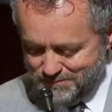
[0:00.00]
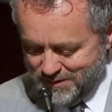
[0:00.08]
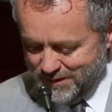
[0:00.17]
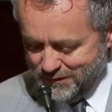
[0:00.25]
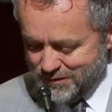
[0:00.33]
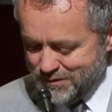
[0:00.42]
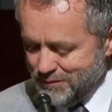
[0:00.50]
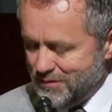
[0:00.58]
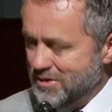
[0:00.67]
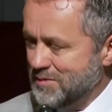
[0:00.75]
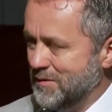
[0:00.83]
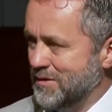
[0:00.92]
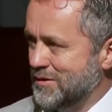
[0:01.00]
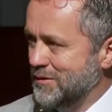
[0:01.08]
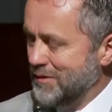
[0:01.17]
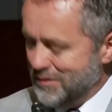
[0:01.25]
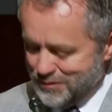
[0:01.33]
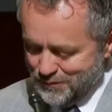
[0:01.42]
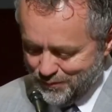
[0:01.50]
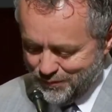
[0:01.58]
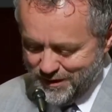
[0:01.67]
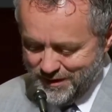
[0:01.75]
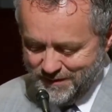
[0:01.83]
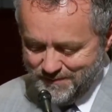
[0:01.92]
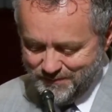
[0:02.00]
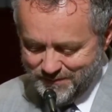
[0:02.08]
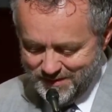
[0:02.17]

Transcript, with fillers: by all the students be students who pray